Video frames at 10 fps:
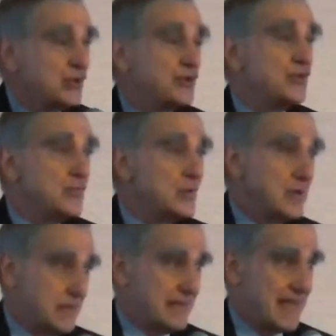to
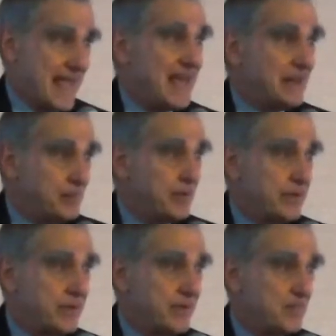help
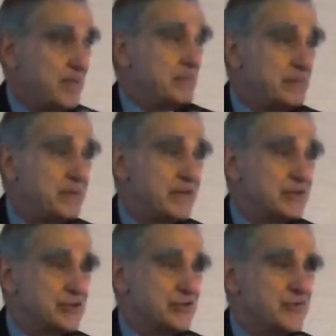people
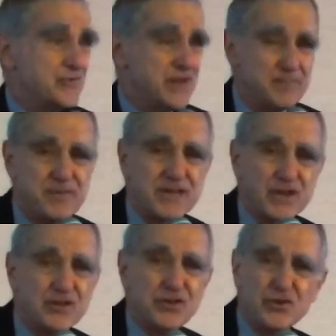being sued and
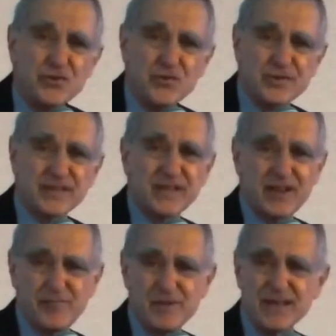being accused
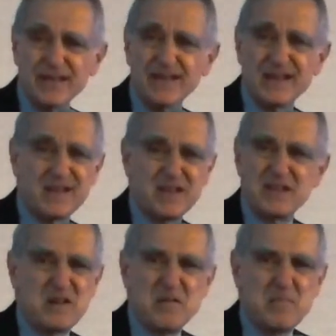of being
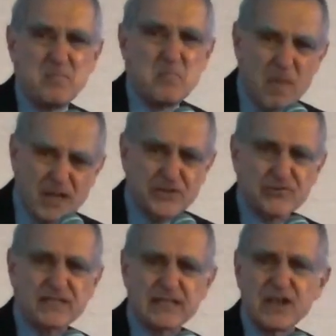
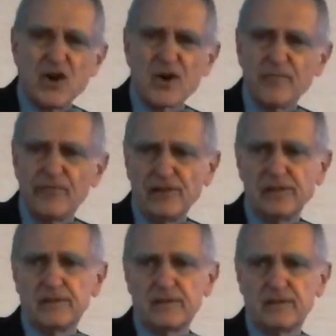monstrously harmful,